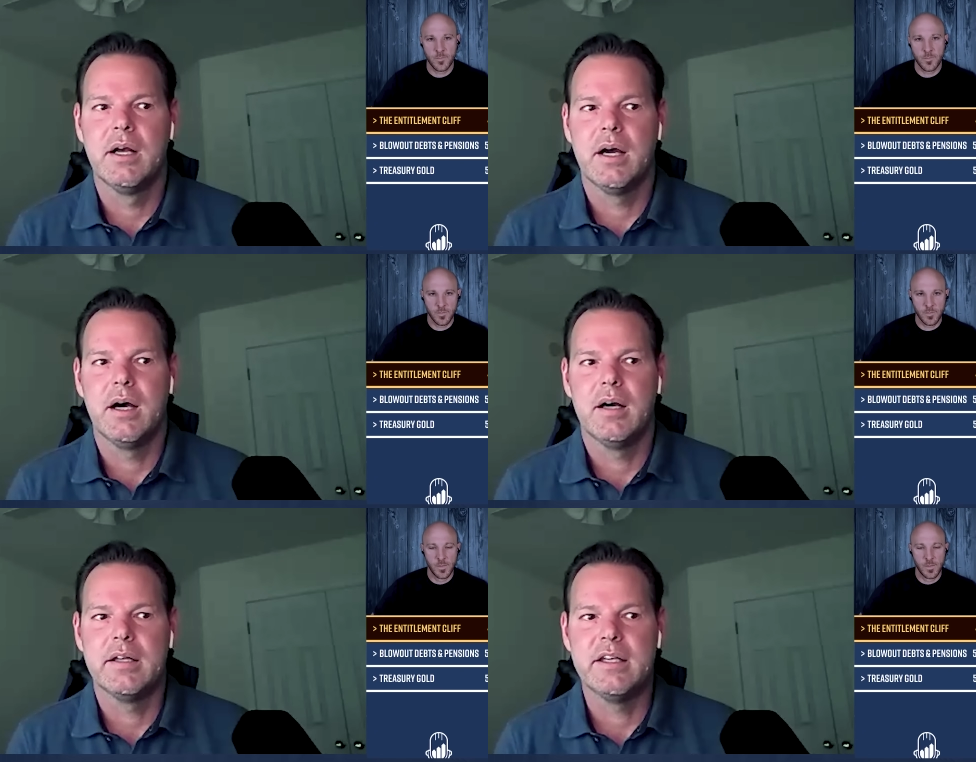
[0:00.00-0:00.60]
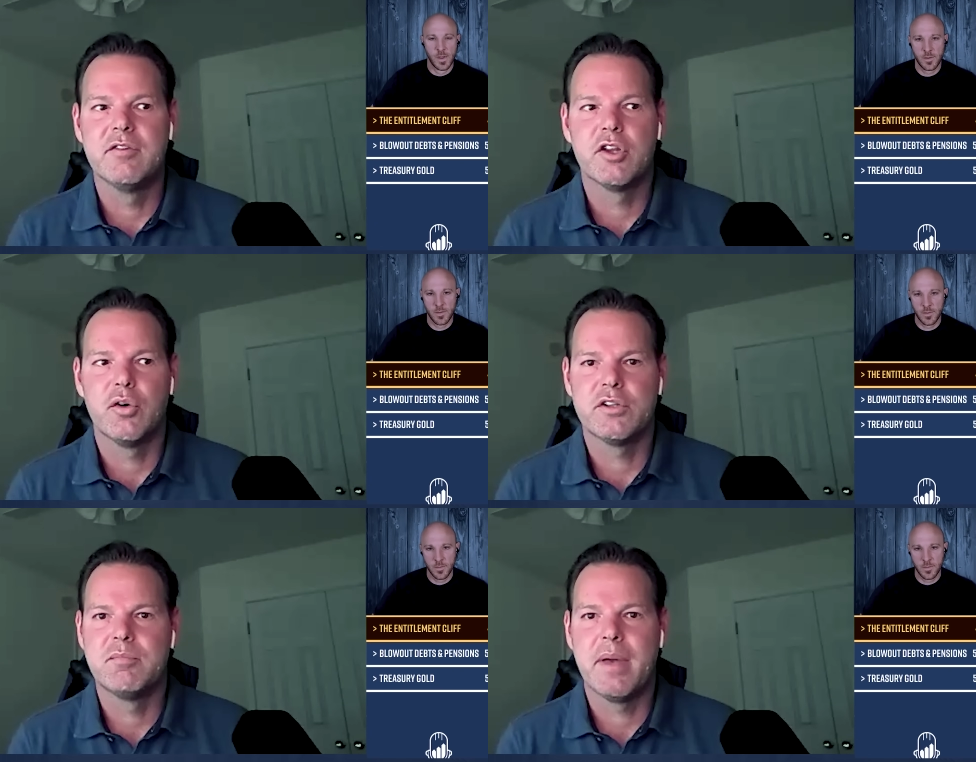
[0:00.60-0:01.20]
Speaker 1: uh, even
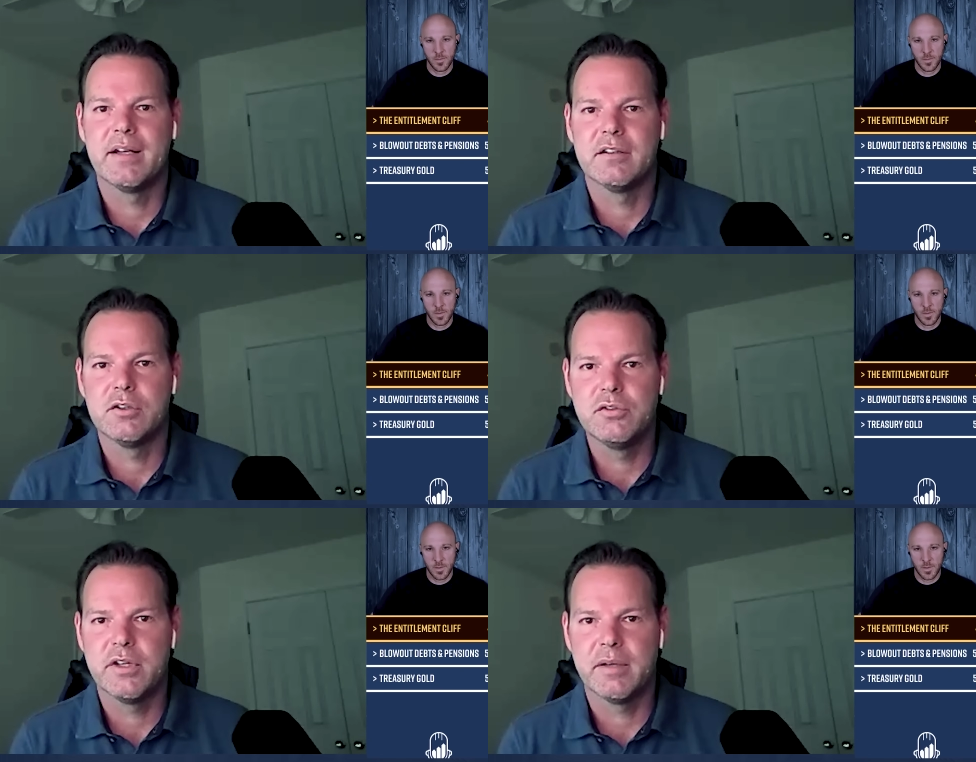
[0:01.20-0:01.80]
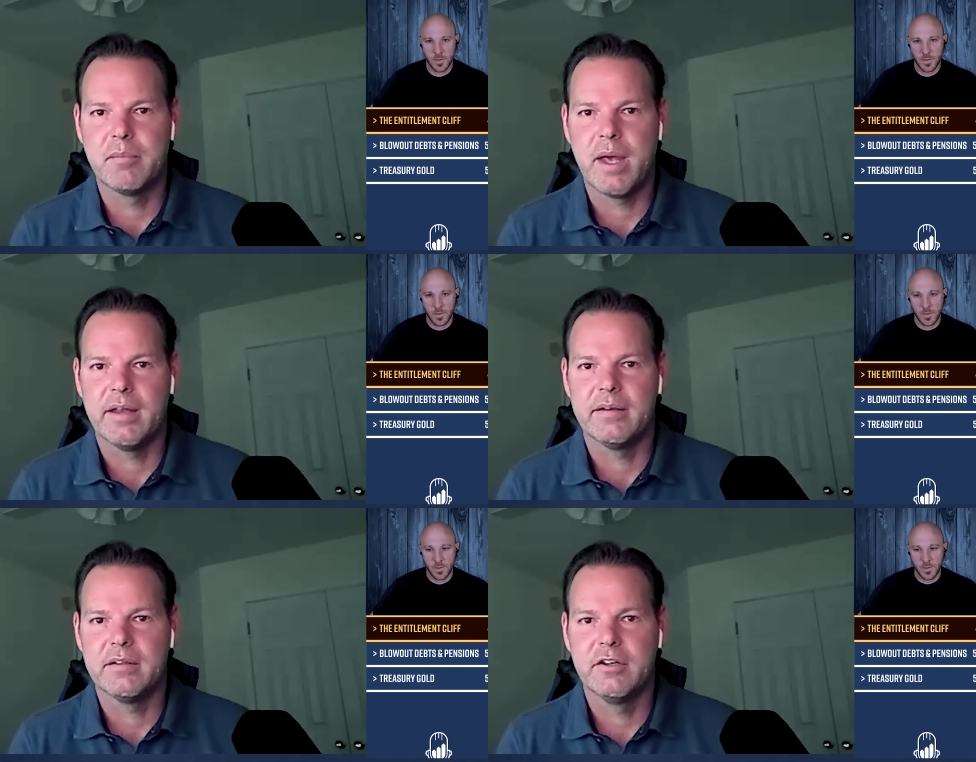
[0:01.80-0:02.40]
though it's been a losing
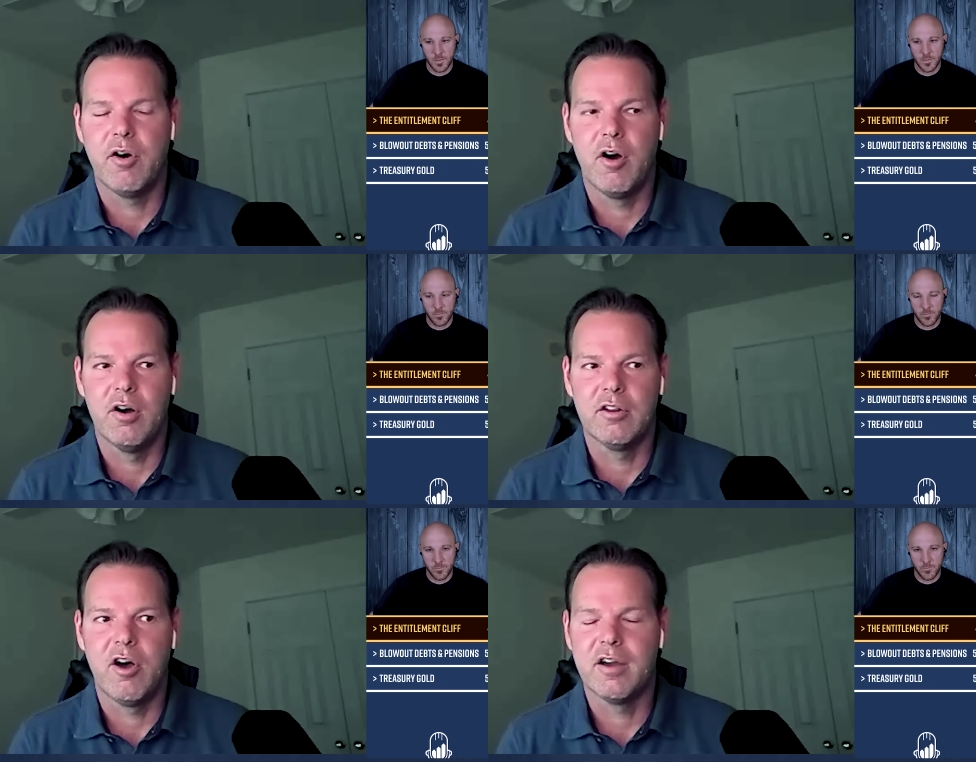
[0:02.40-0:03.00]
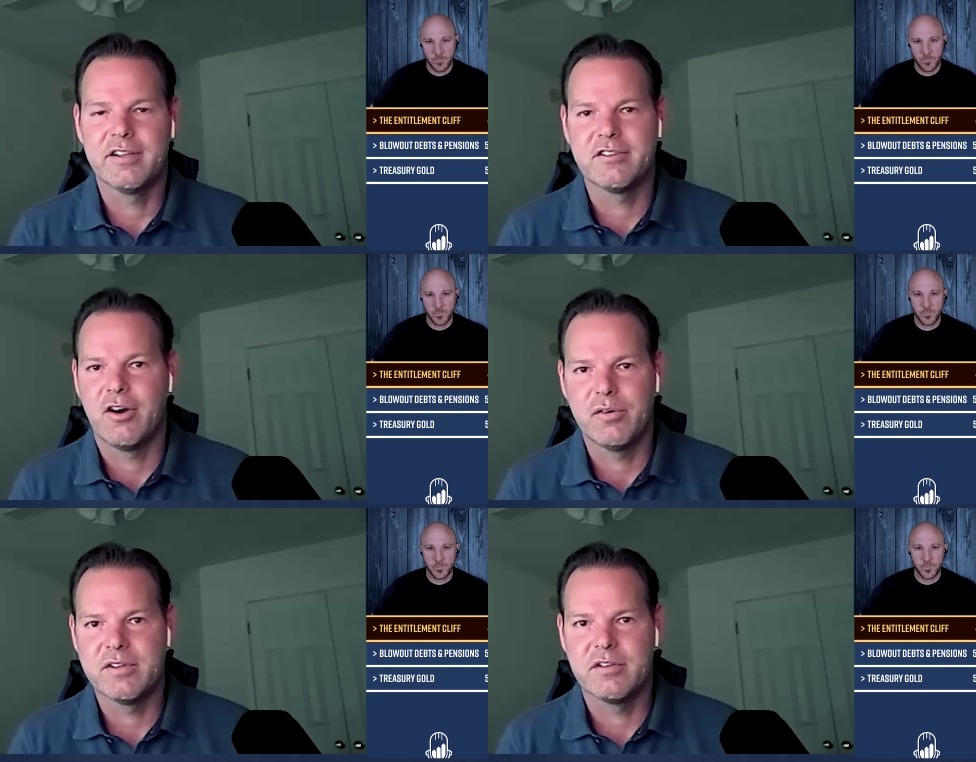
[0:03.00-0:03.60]
bet, you know, all along, it's
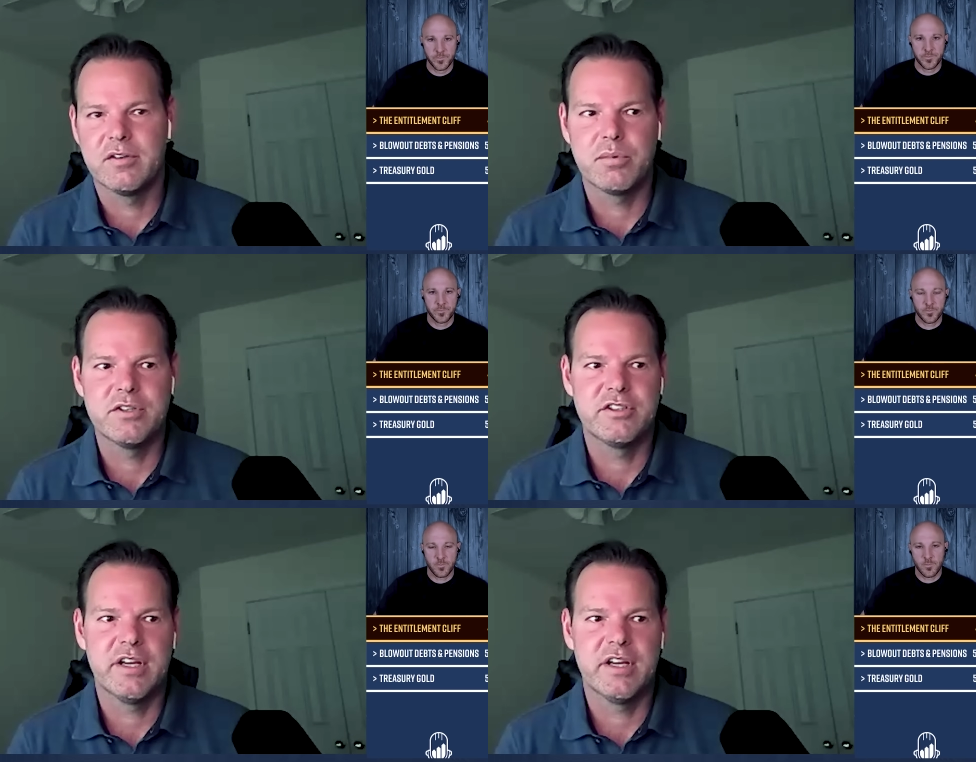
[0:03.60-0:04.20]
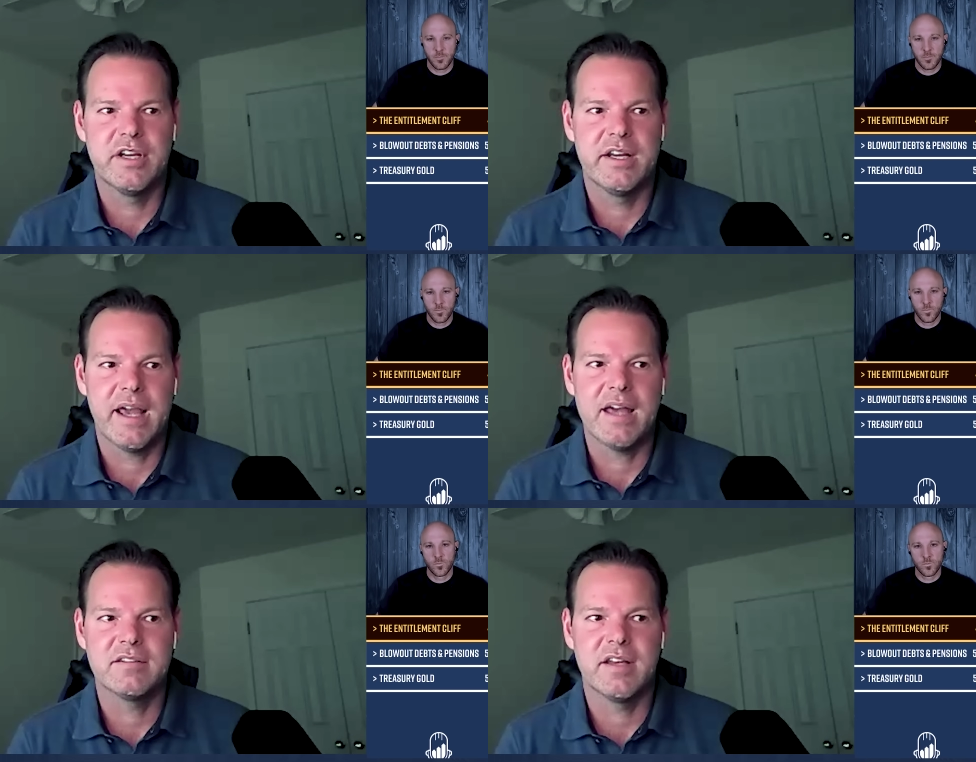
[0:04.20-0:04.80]
always a depreciating
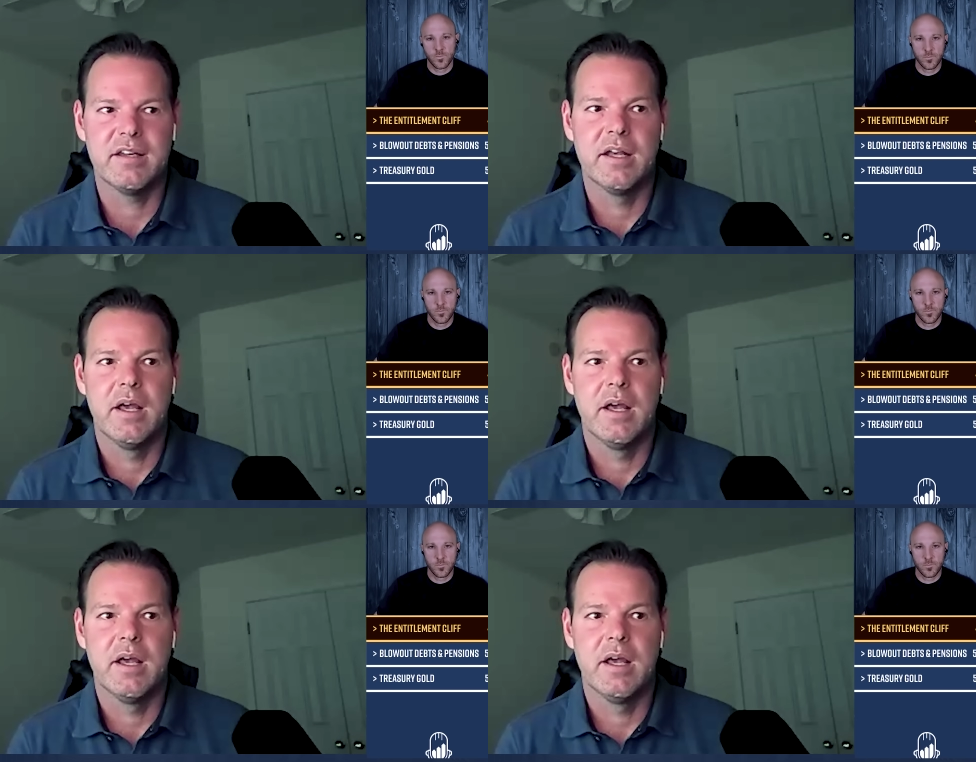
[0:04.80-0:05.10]
asset,